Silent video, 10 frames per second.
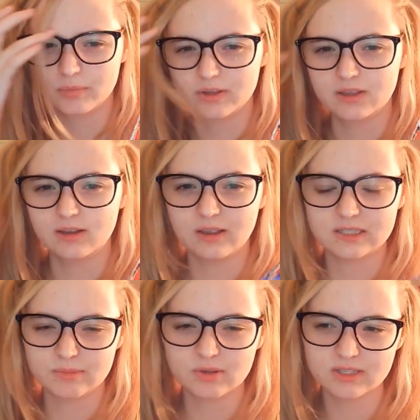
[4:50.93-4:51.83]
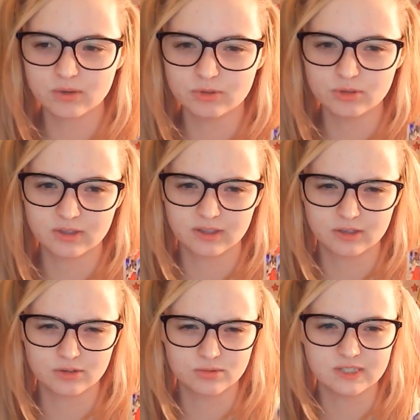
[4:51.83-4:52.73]
but it smells like when you get, a
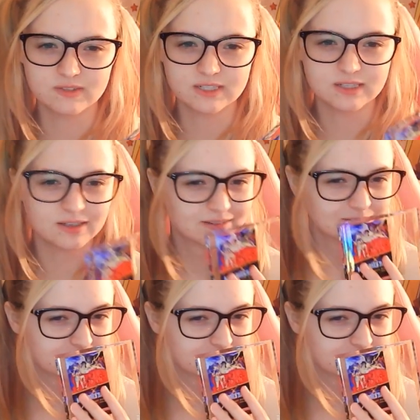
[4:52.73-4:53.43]
new DVD.